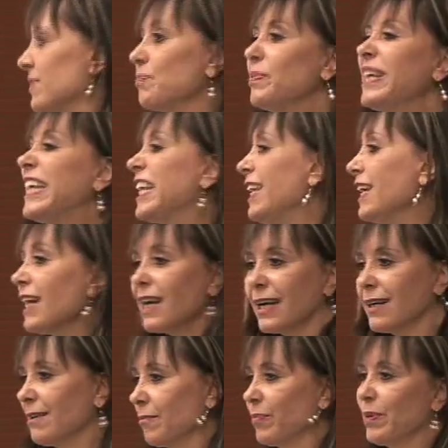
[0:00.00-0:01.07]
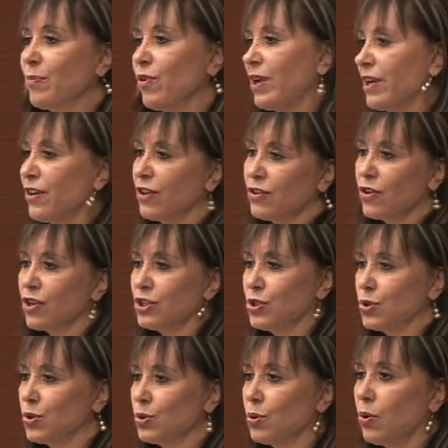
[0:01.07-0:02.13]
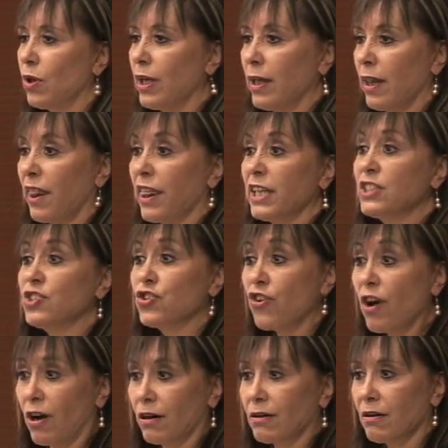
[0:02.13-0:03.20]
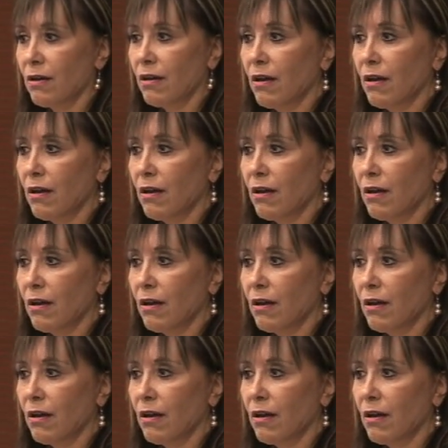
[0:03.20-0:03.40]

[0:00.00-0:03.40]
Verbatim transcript: be here, people are not going to do things wrong.